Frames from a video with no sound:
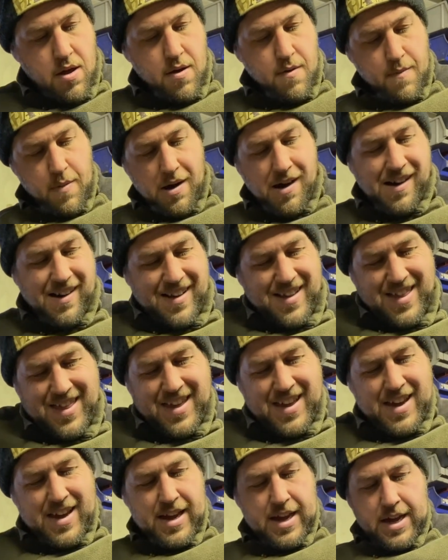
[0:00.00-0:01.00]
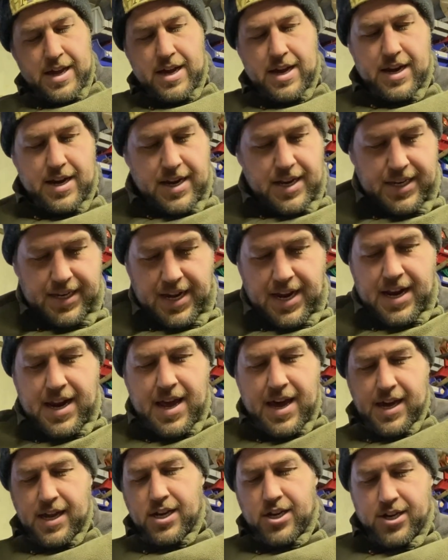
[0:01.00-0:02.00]
But in this day and
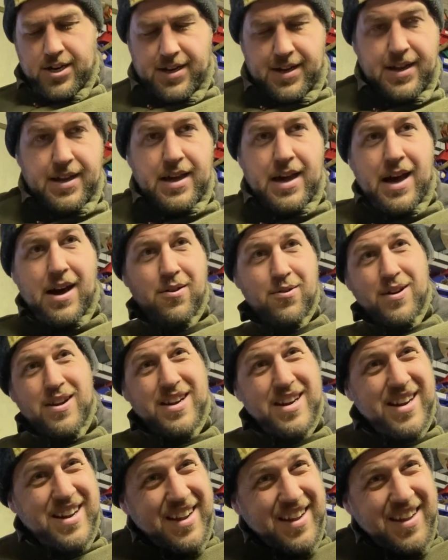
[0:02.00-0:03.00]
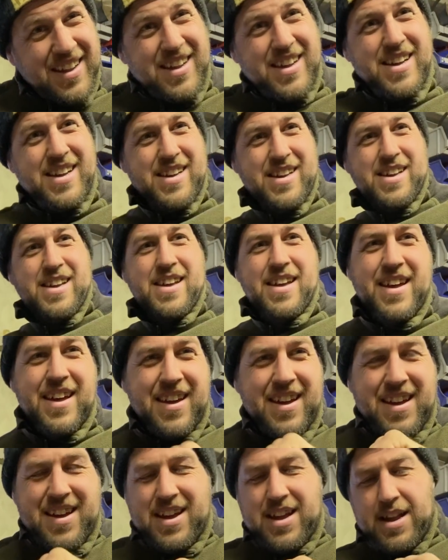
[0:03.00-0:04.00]
age, how can
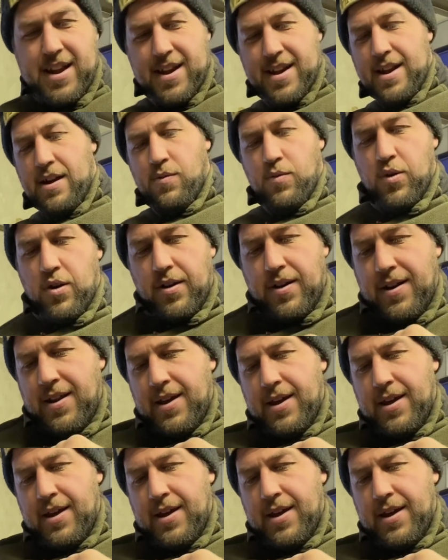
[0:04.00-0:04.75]
no one